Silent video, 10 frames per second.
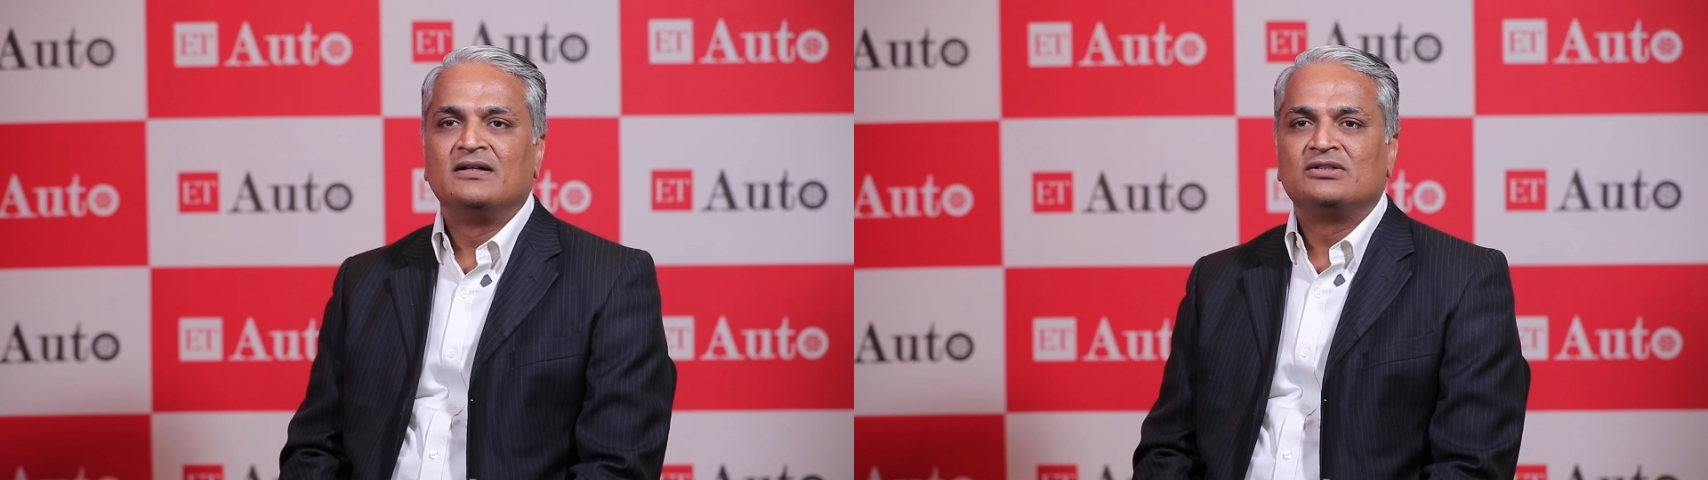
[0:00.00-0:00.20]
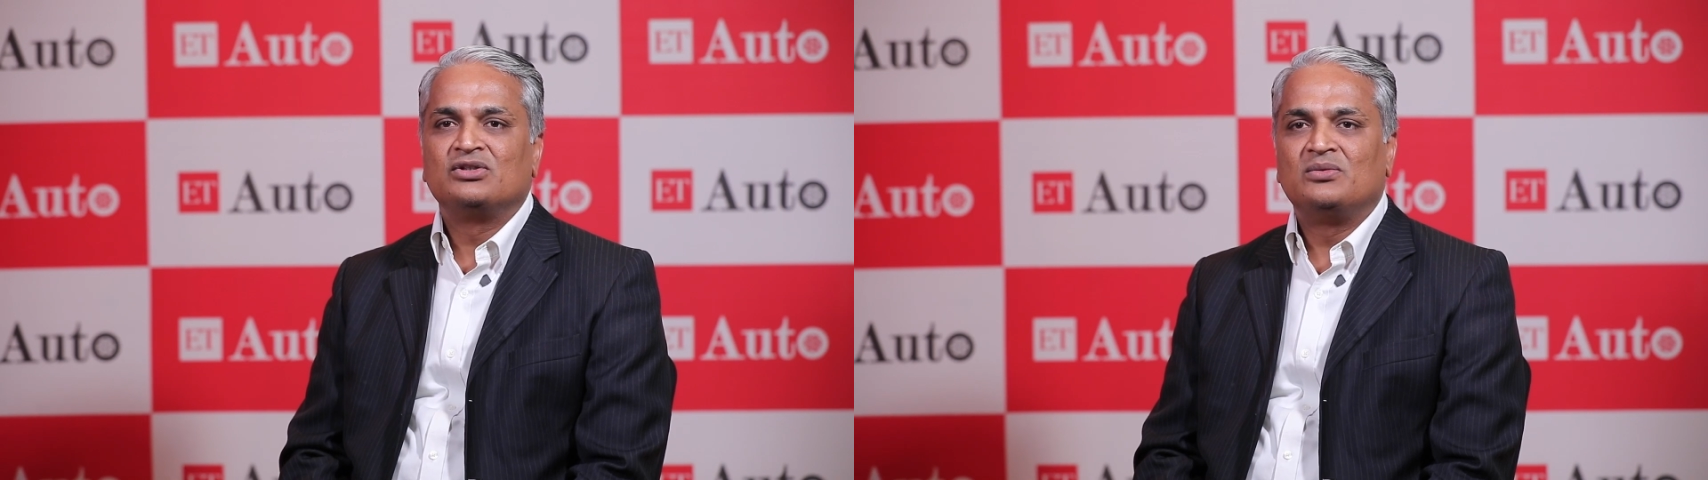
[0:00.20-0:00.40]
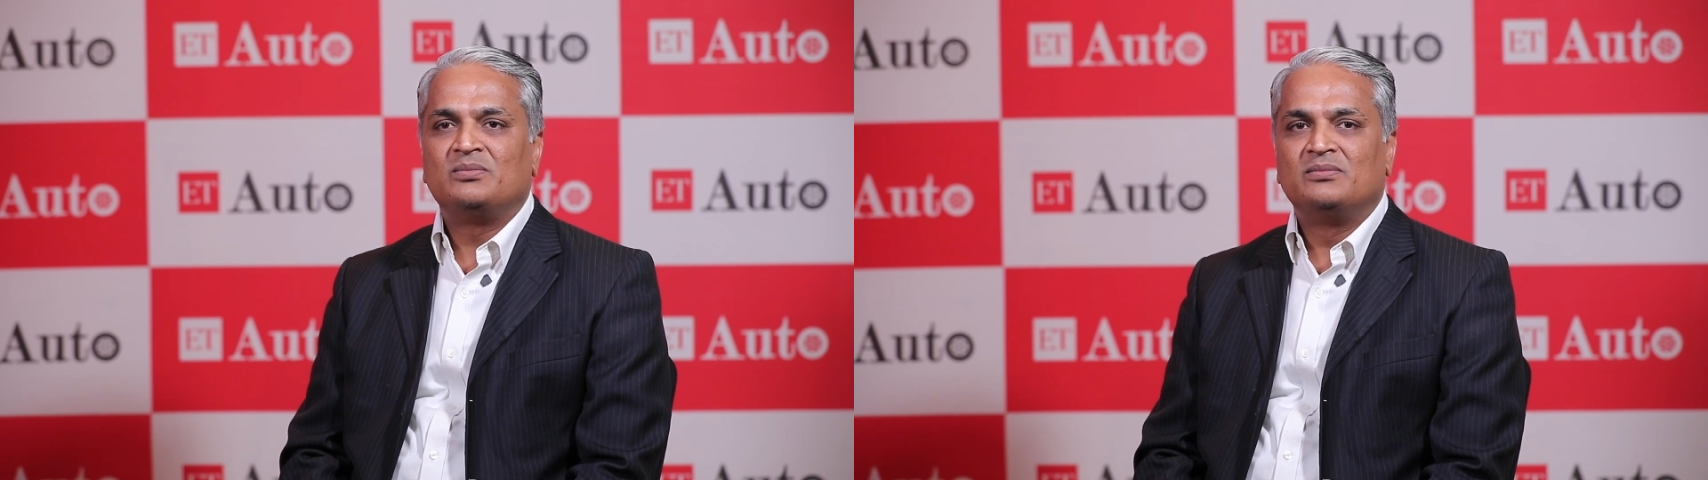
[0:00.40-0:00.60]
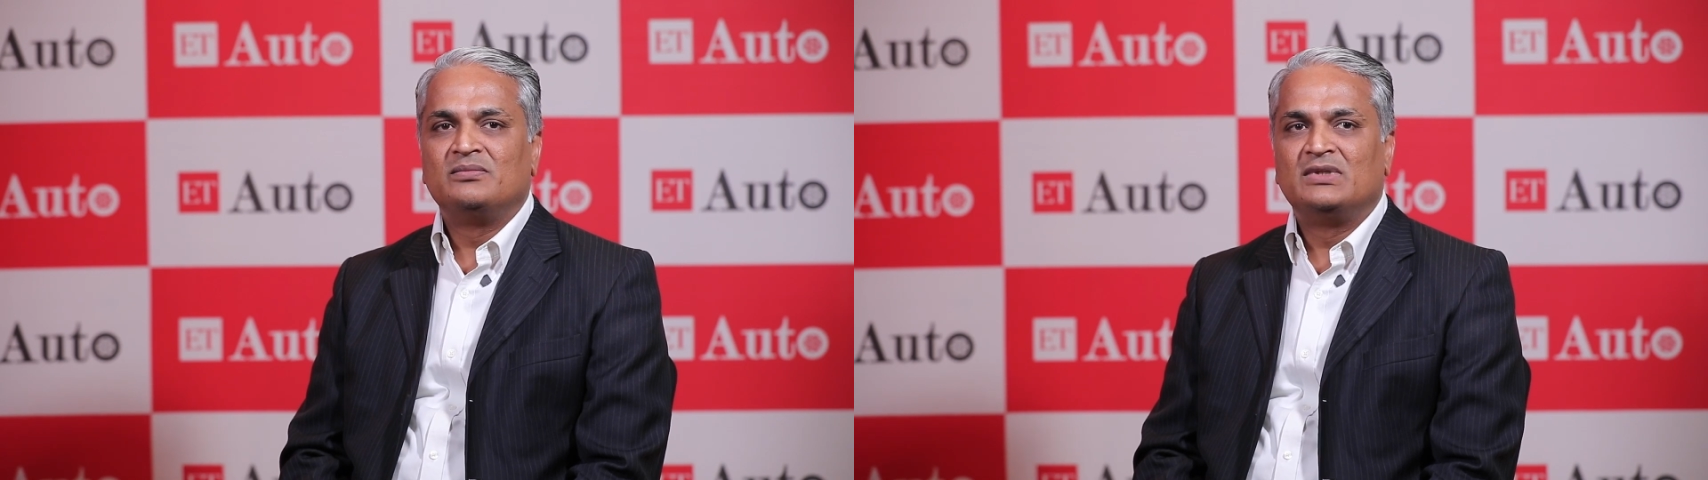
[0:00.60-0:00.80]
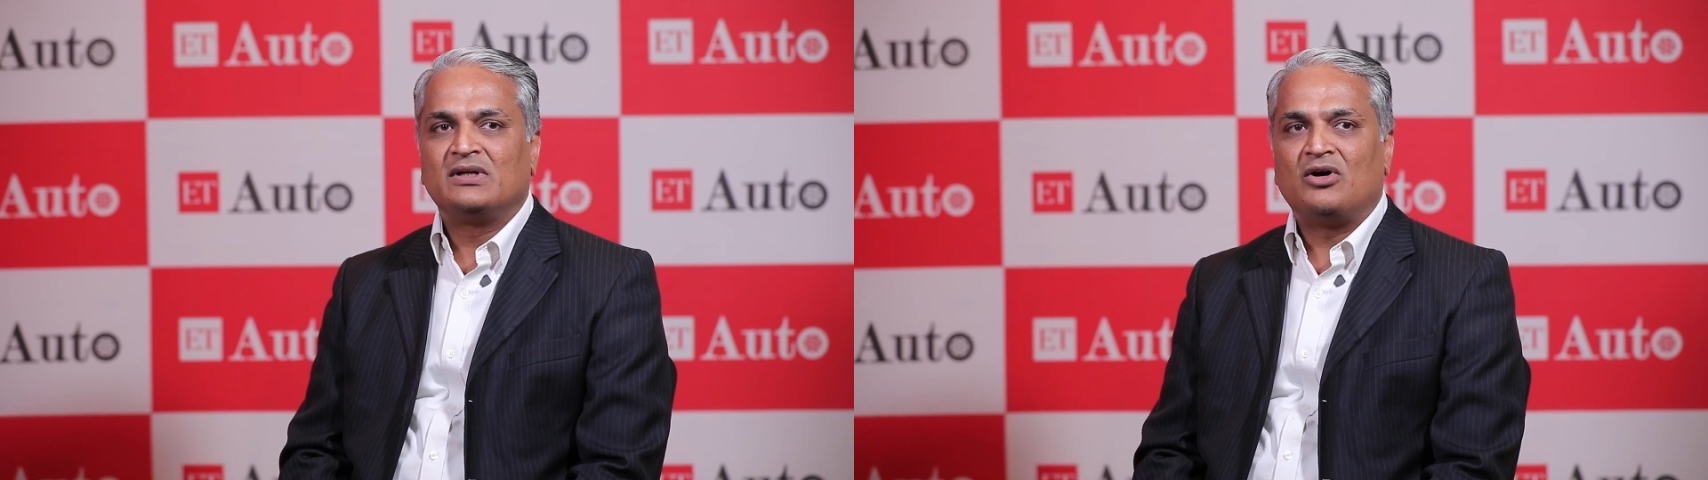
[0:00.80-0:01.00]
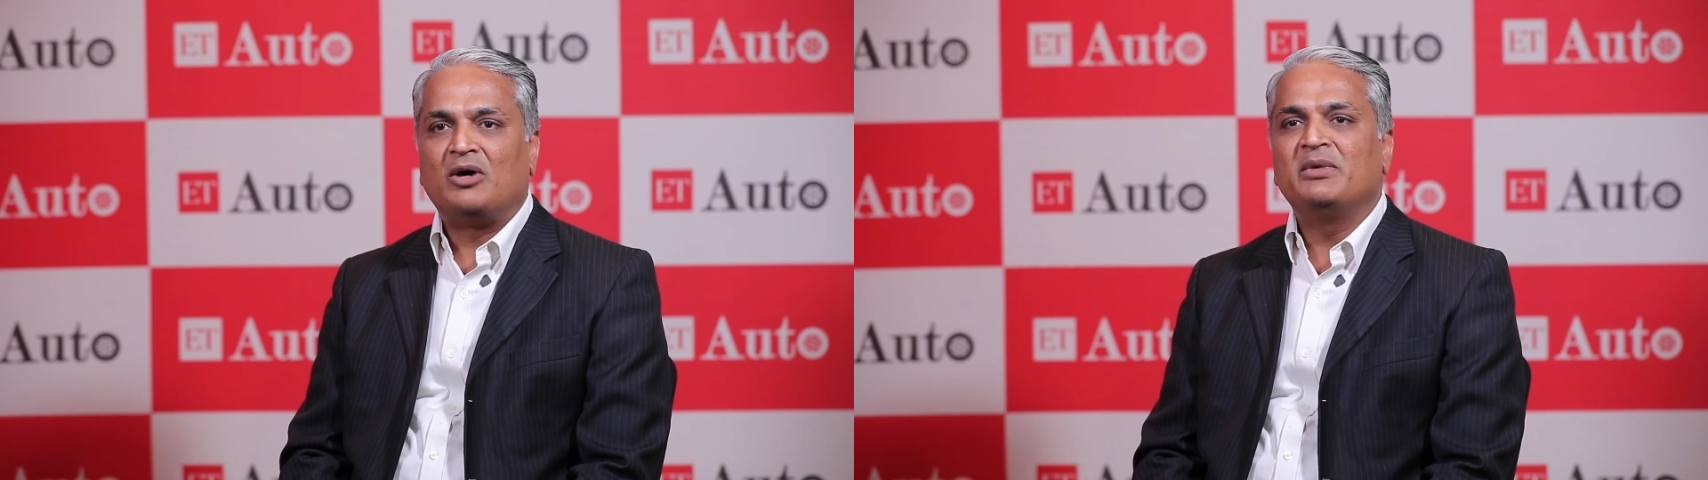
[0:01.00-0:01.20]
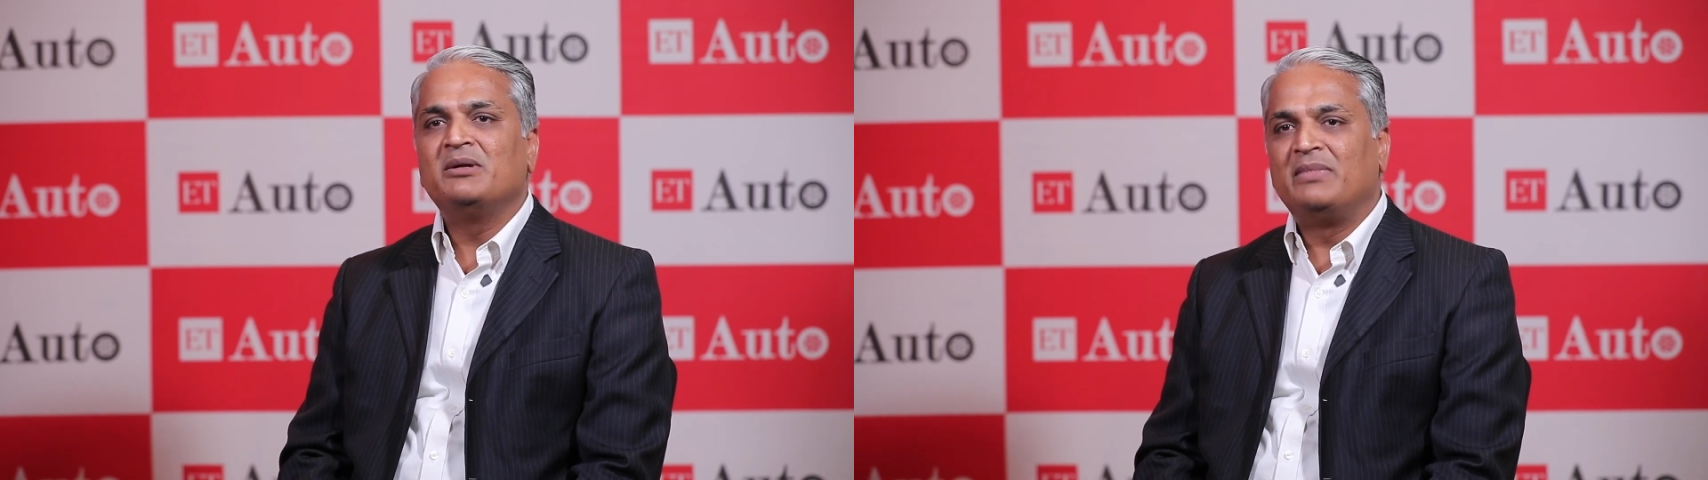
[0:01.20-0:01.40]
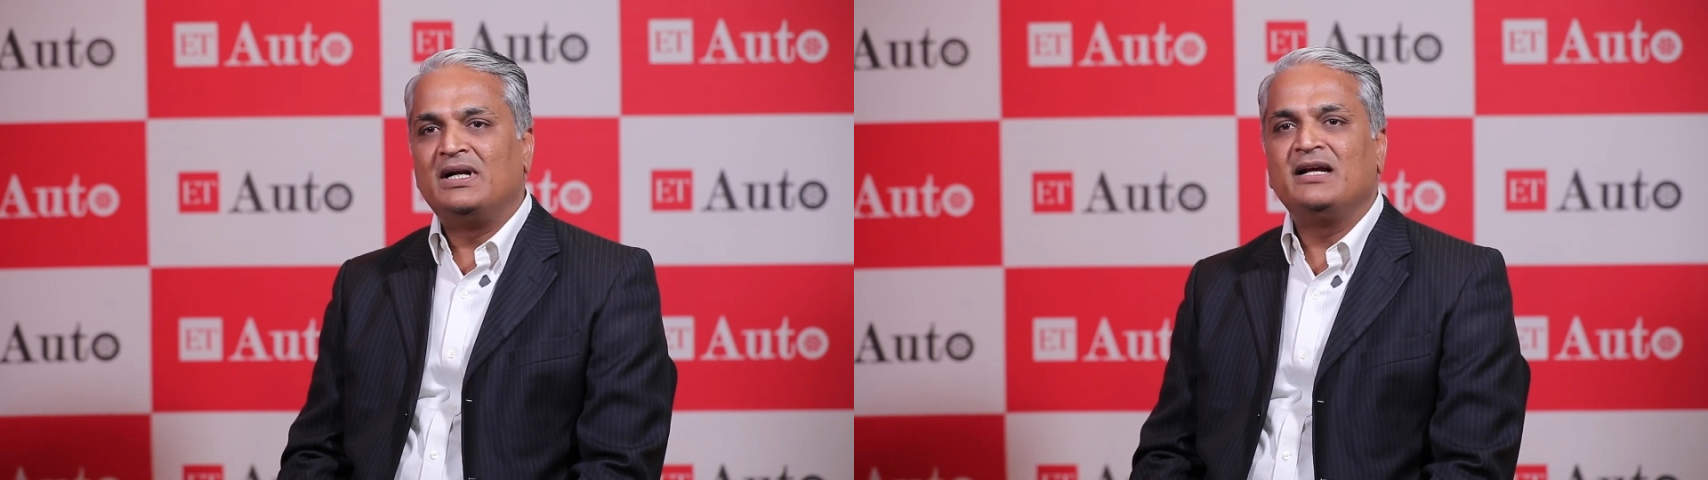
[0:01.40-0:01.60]
So the
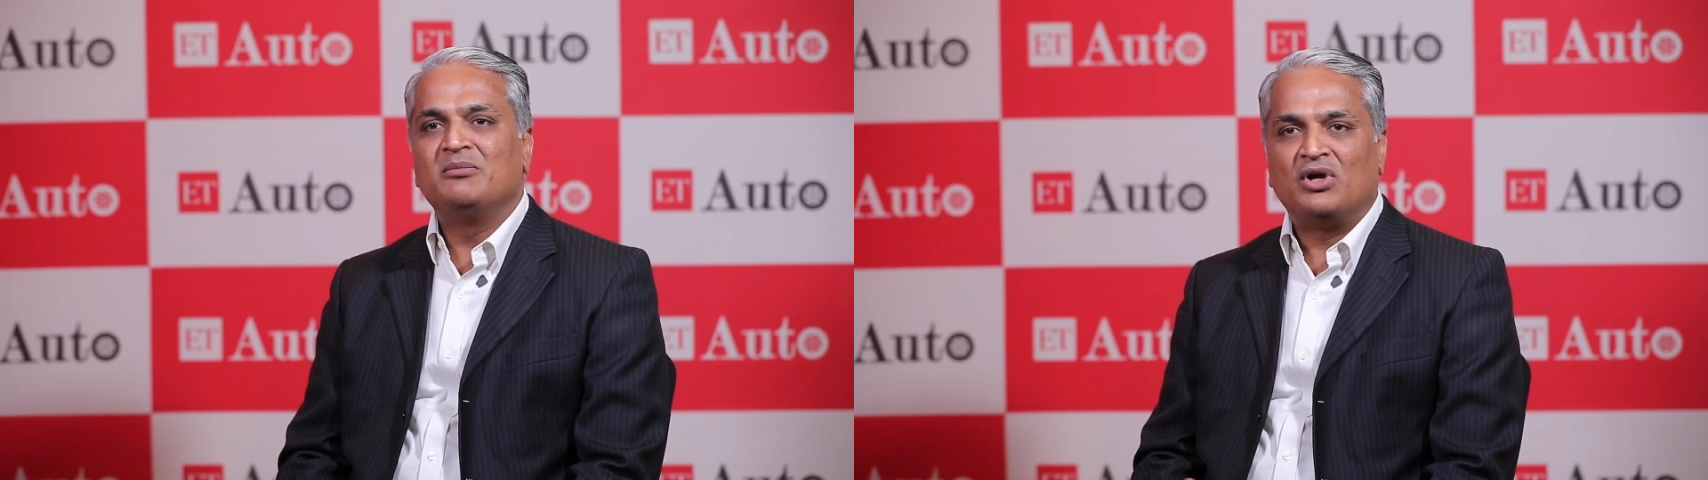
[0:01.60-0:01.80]
common building